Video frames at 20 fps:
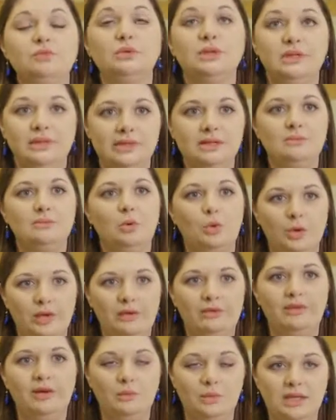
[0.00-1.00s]
really
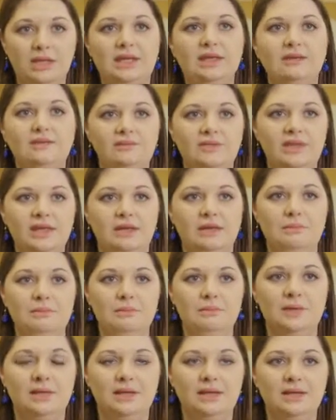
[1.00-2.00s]
important, that we give
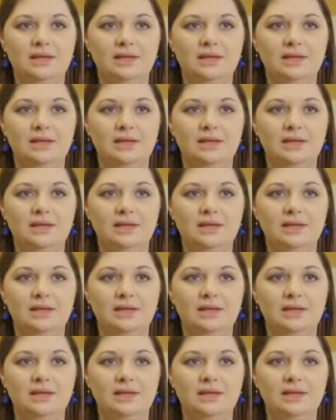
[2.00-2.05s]
them